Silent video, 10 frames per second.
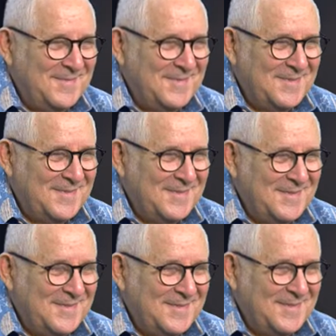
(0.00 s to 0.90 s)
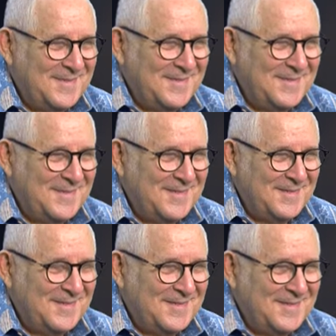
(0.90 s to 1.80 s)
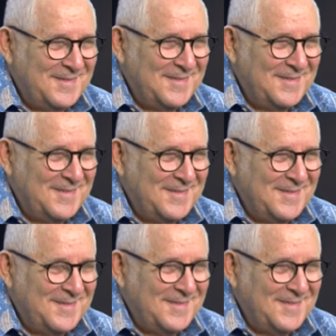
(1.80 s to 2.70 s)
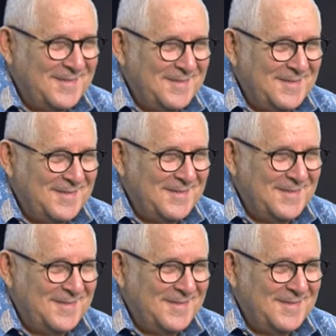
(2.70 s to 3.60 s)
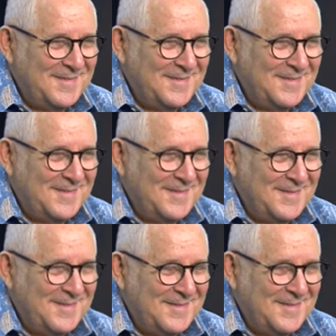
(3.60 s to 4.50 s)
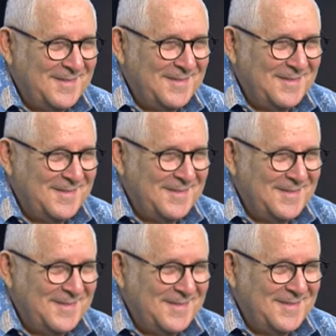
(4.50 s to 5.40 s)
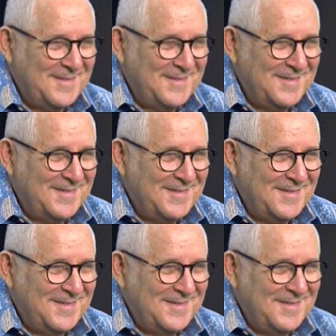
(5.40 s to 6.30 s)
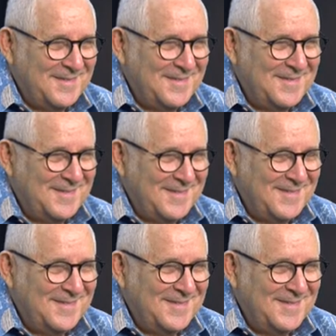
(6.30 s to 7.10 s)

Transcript: (not speaking)